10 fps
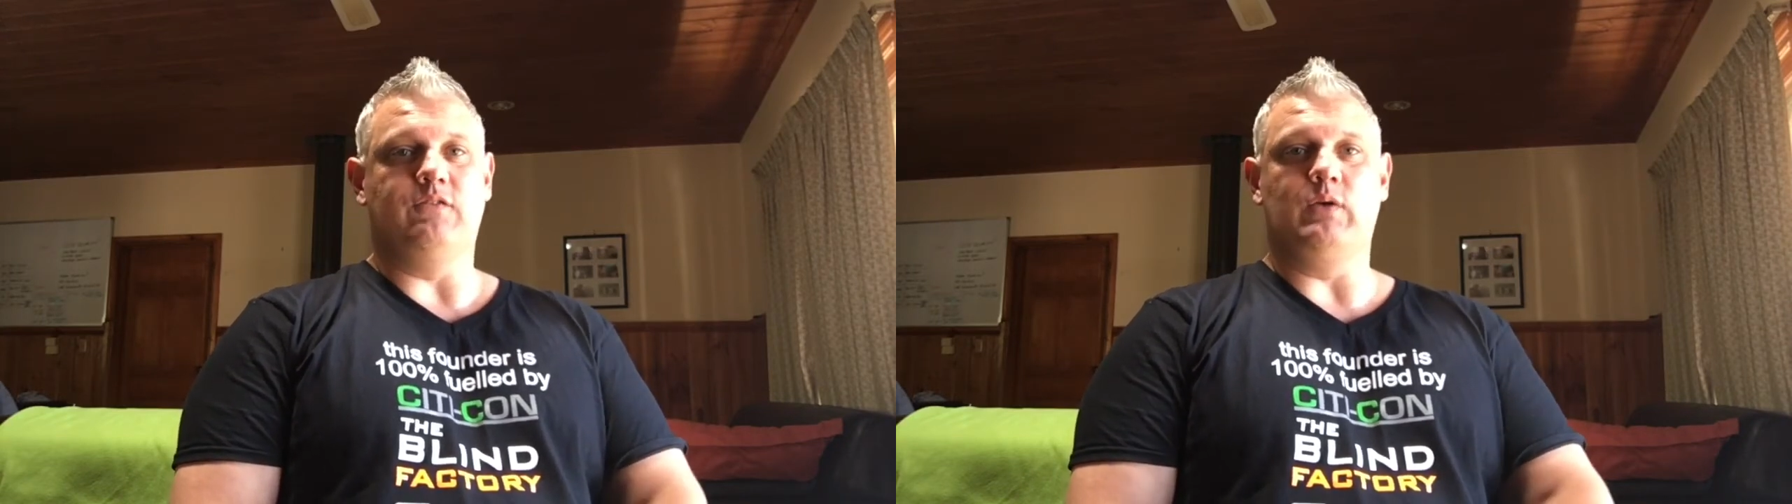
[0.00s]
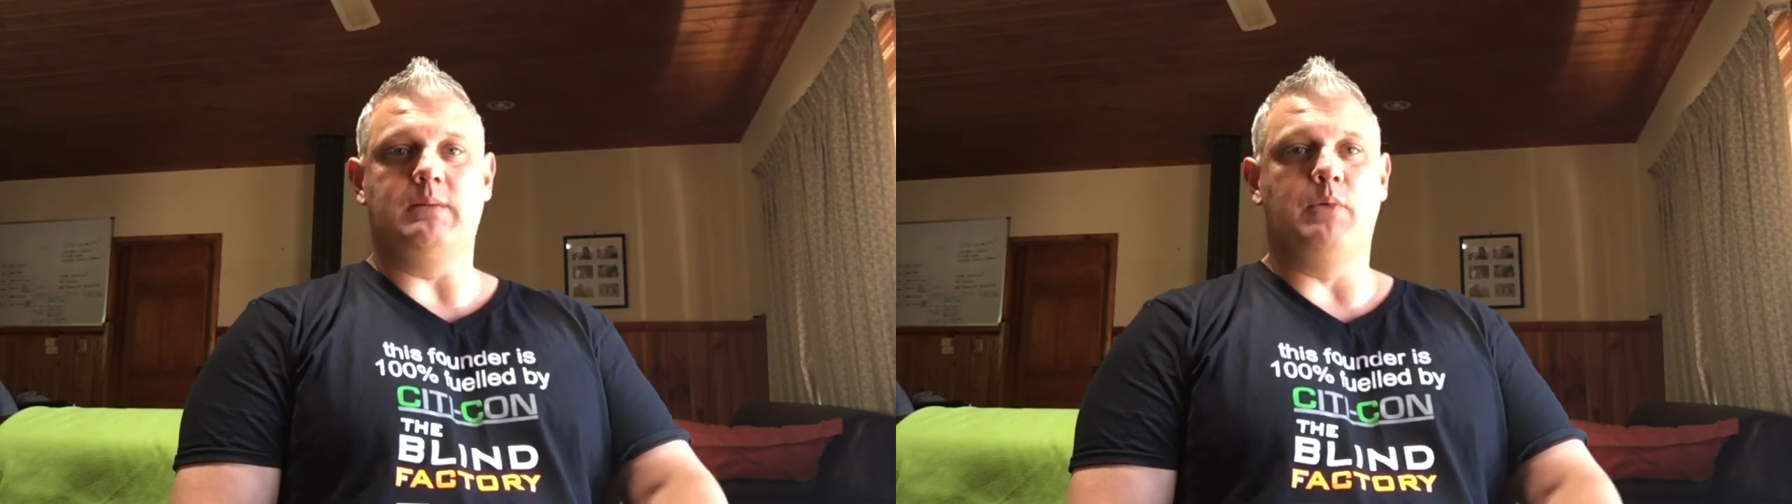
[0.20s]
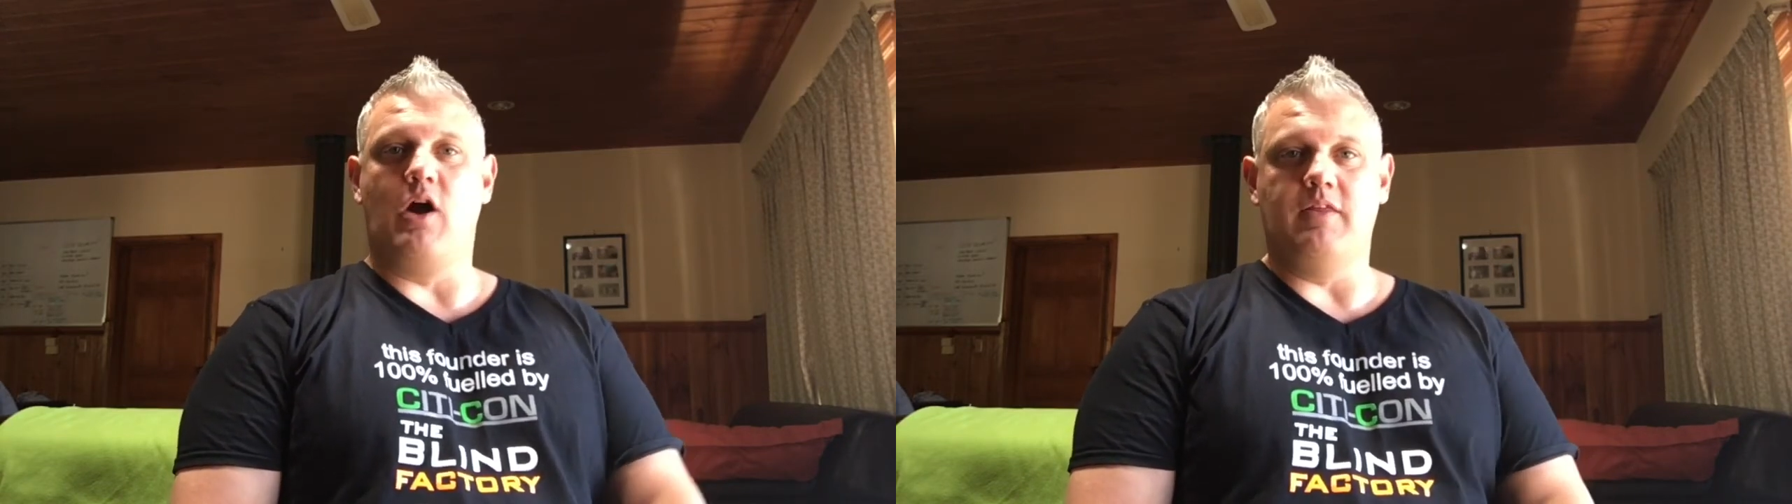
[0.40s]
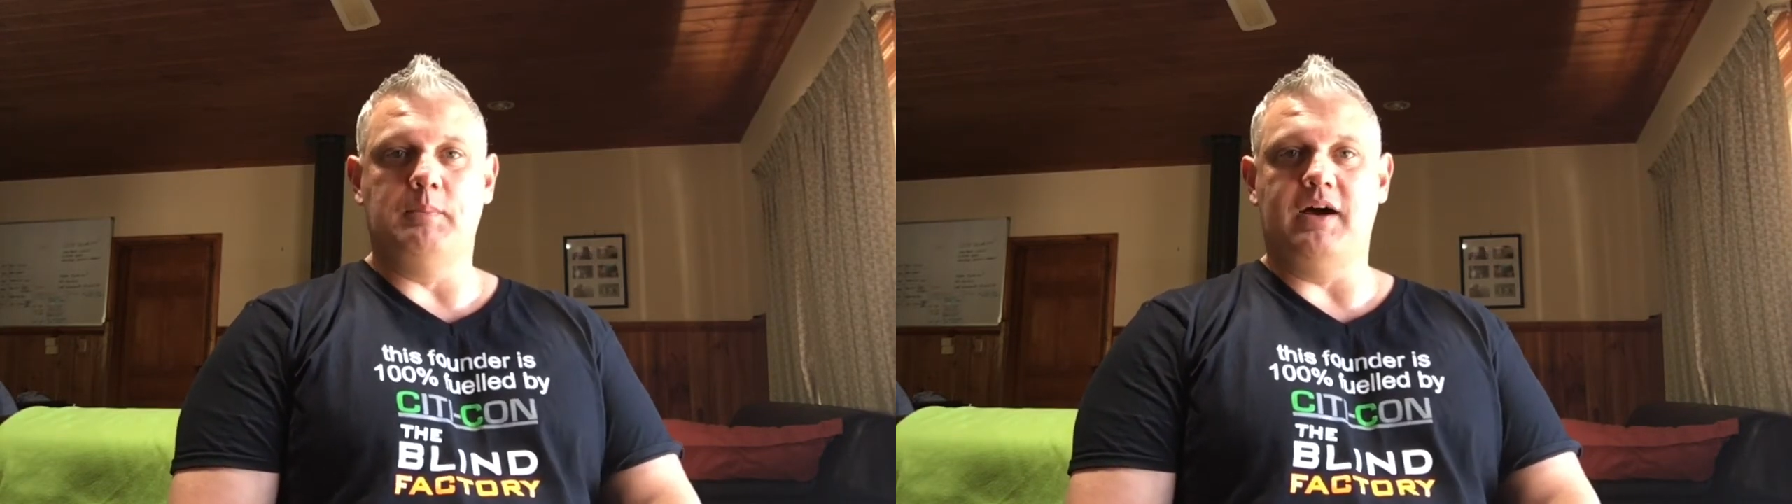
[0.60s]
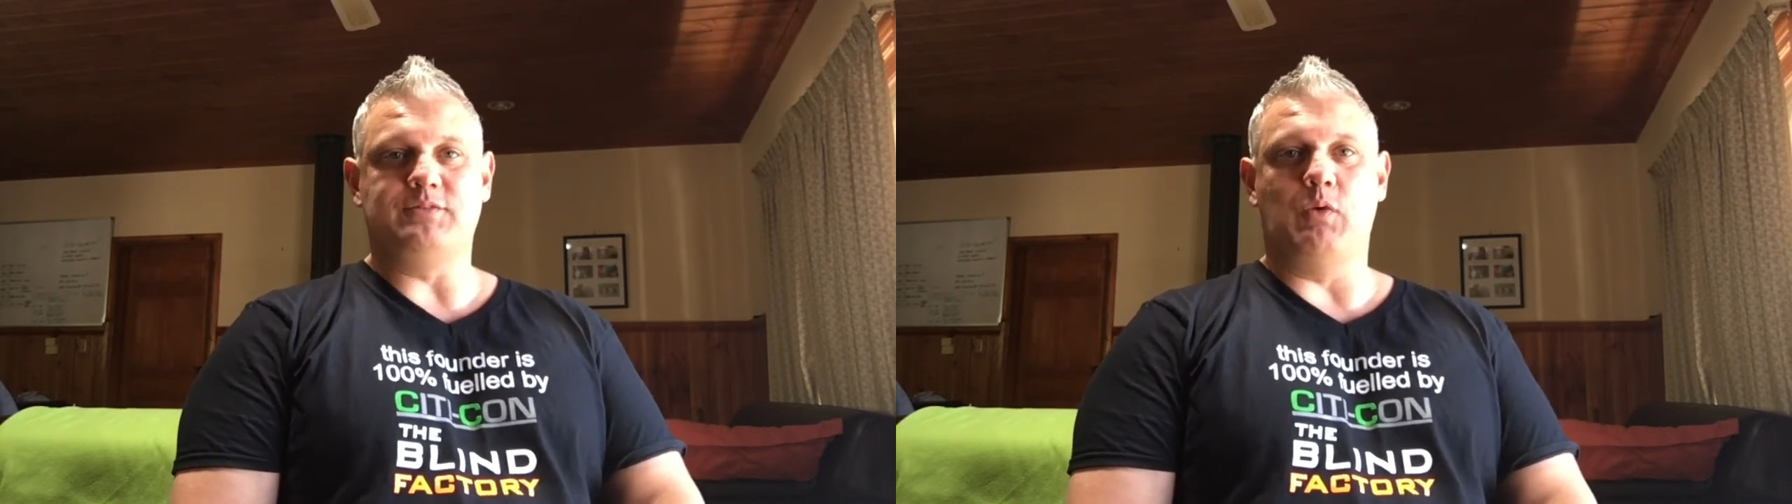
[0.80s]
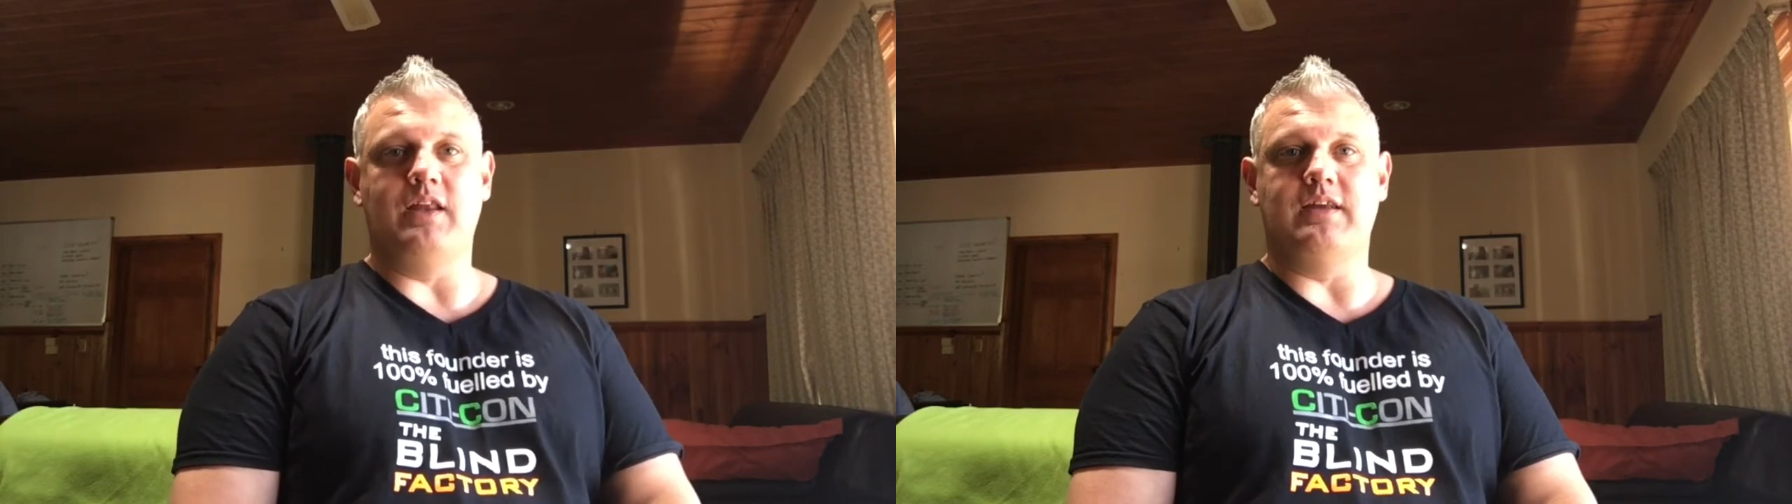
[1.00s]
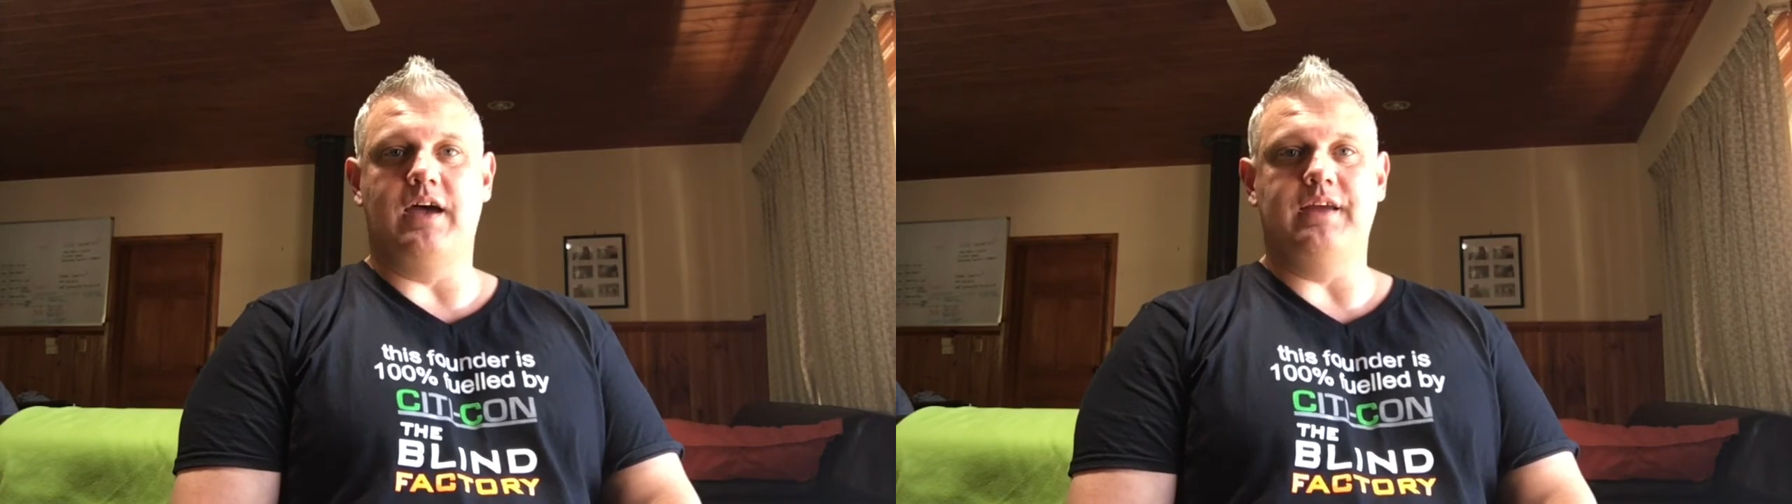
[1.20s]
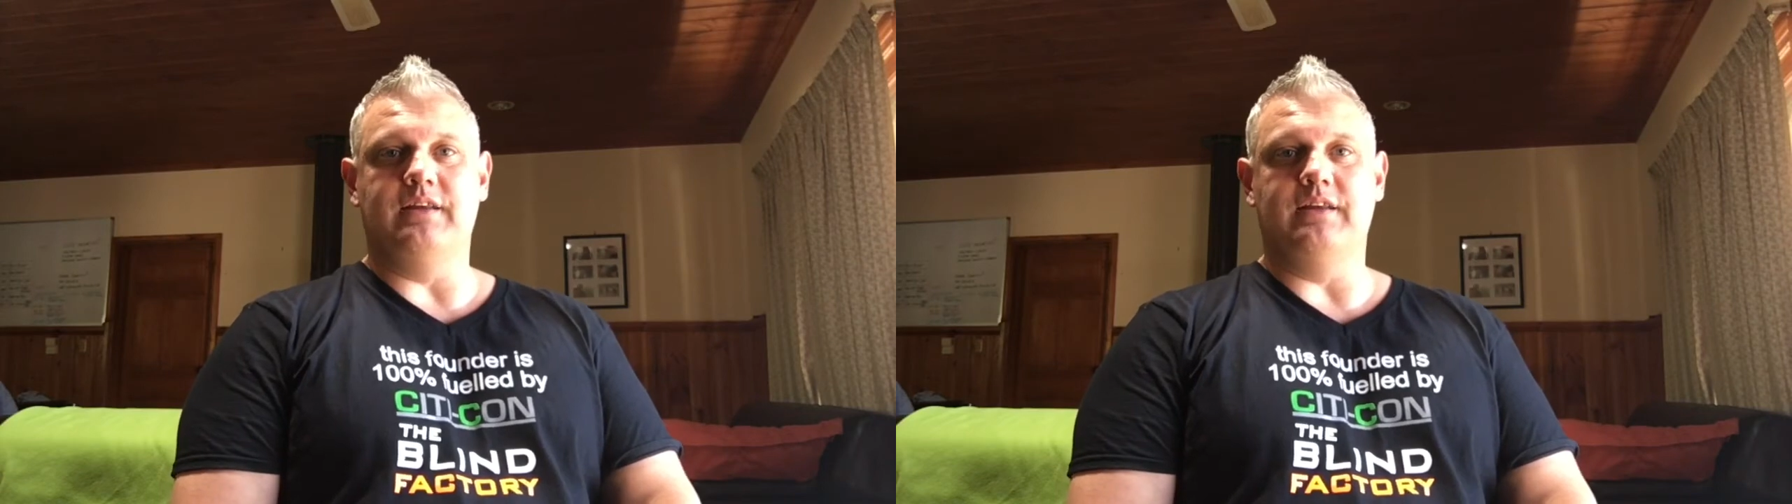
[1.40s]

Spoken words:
if we can borrow the bus one day